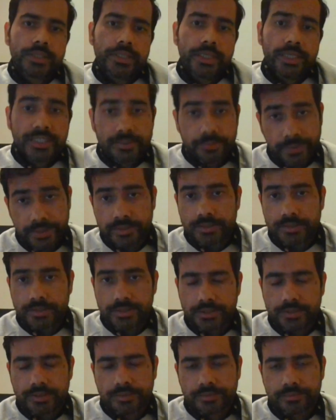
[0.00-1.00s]

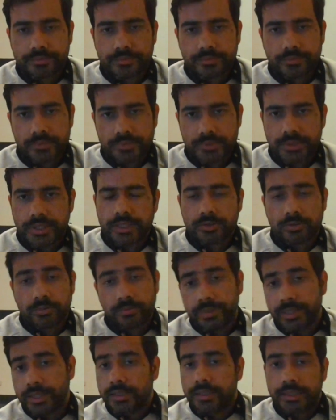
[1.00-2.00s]
expenses, right? So
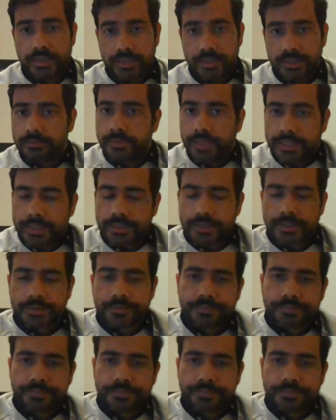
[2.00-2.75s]
bear that in mind.